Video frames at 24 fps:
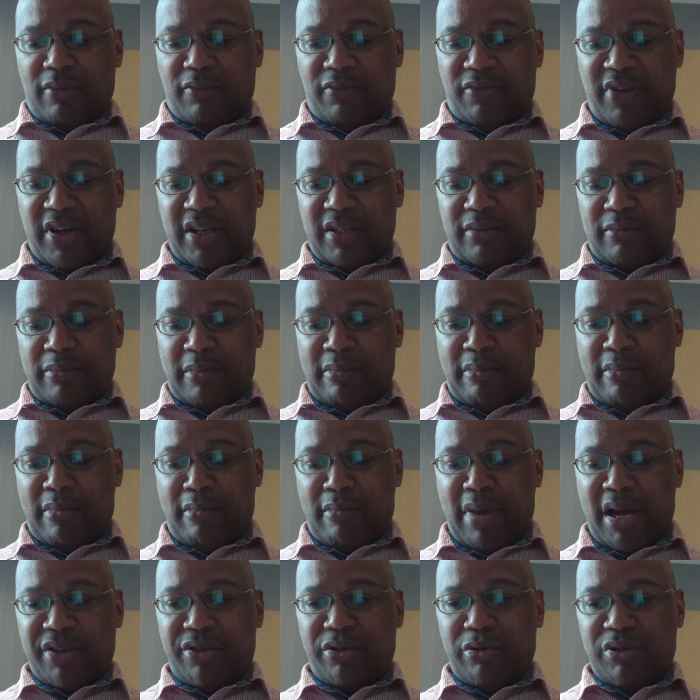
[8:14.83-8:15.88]
verse
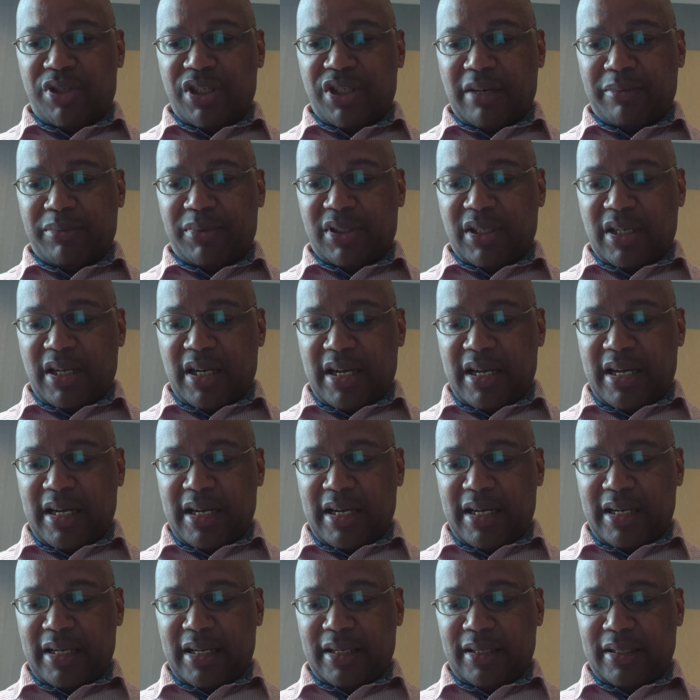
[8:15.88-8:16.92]
Matthew chapter
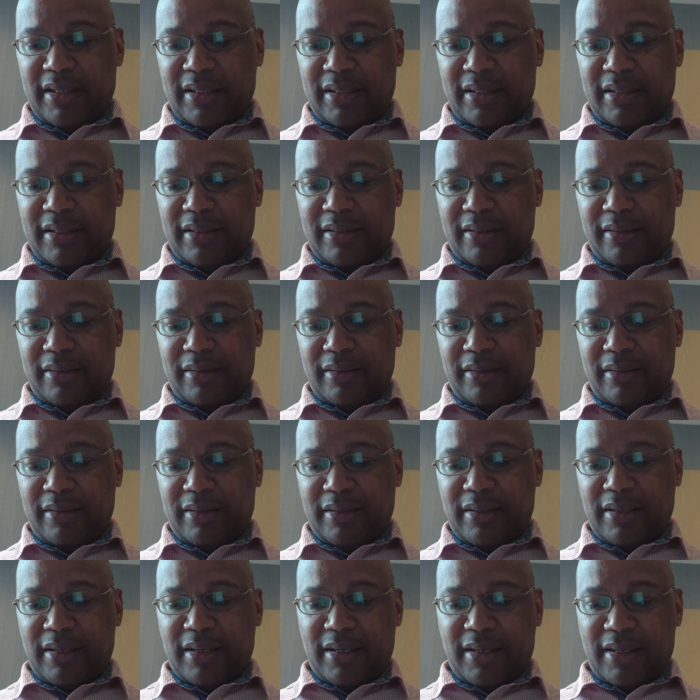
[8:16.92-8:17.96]

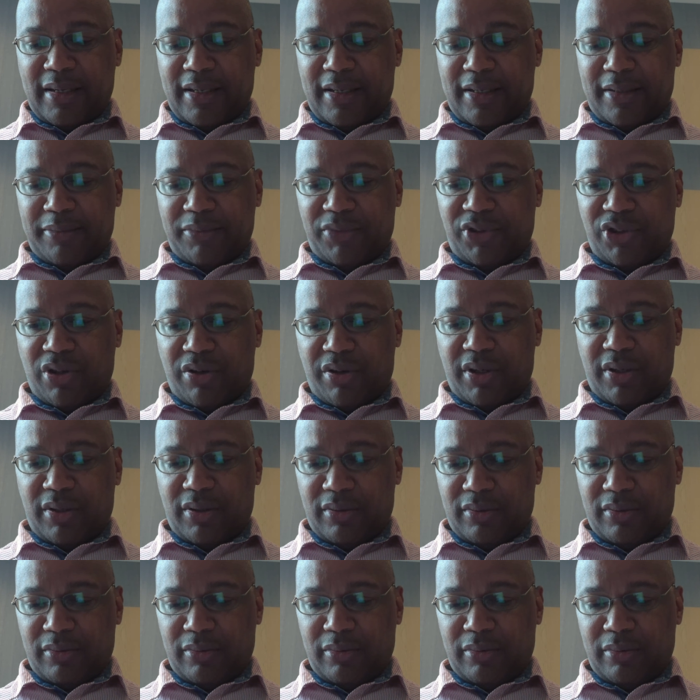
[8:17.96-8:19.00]
um, sorry
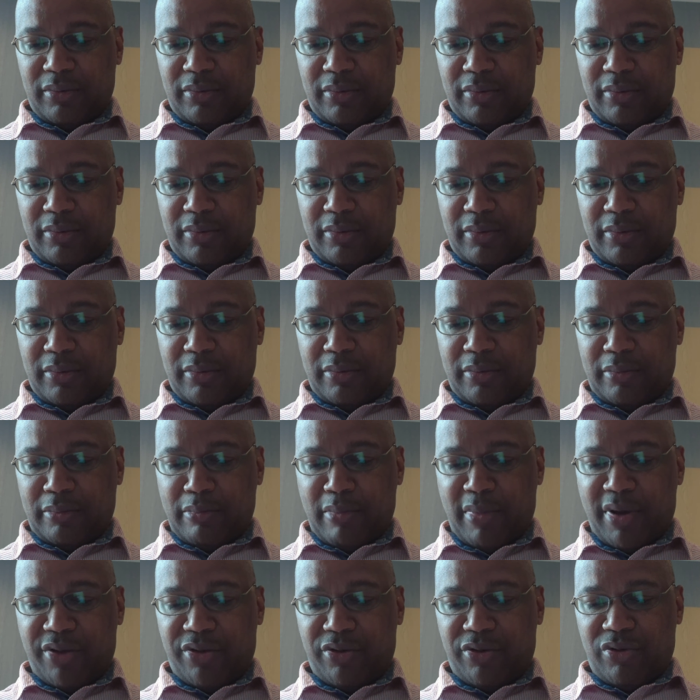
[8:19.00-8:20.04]

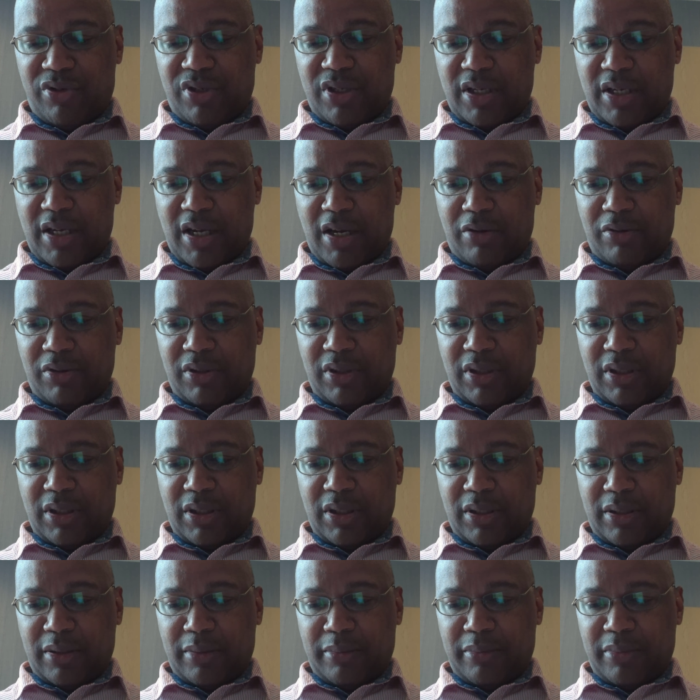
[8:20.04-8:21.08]
Matthew's account
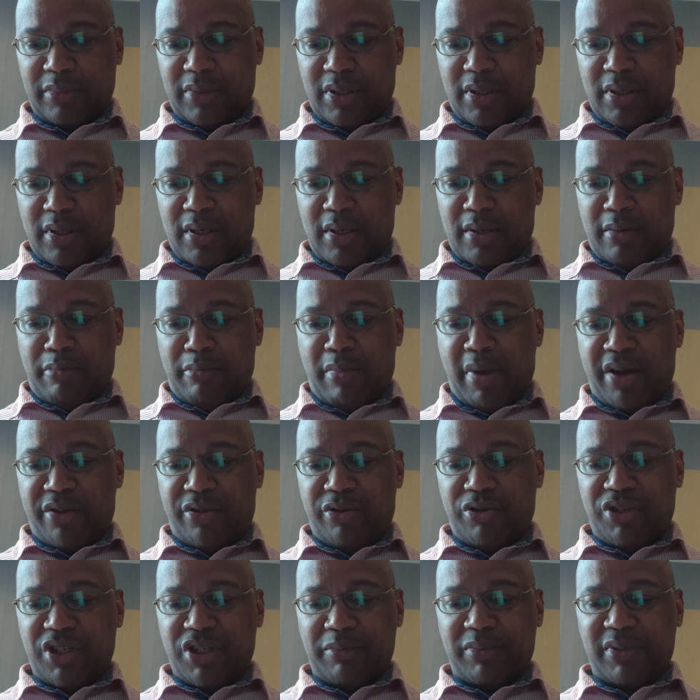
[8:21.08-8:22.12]
uh,
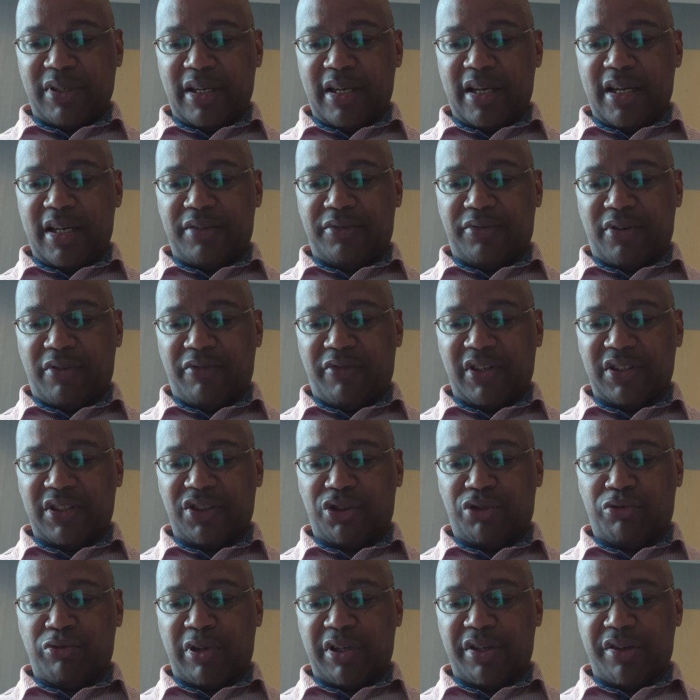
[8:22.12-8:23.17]
Matthew chapter 8 from
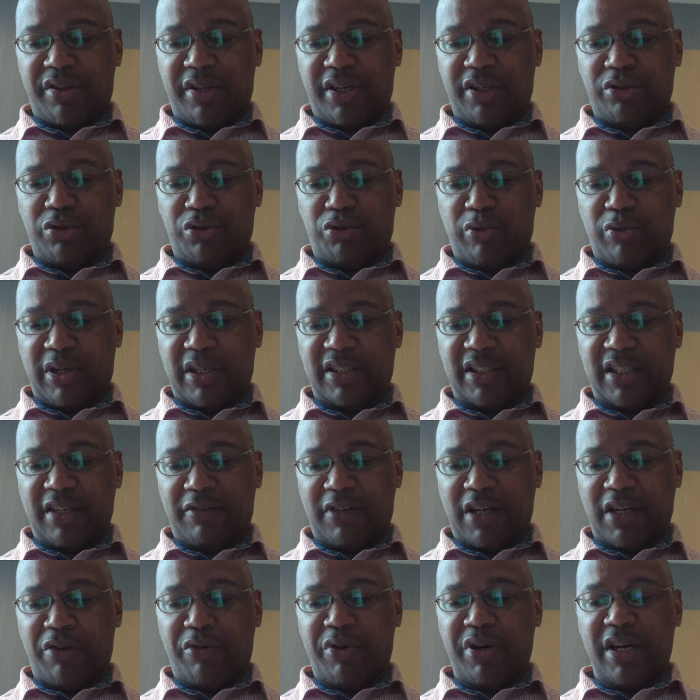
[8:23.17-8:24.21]
verses 23 to
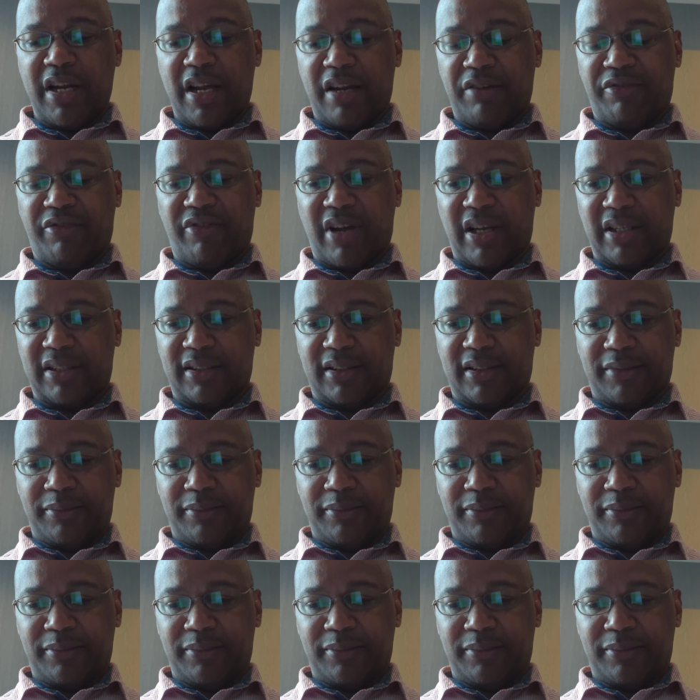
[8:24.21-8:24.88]
27 i read that fast